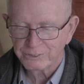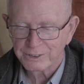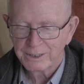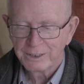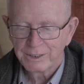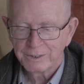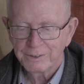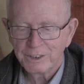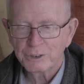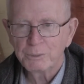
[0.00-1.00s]
gives me
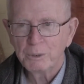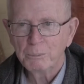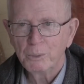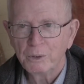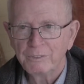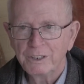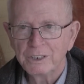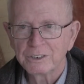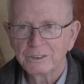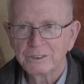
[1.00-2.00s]
motivation
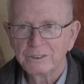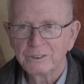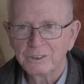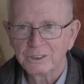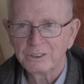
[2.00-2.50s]
to continue.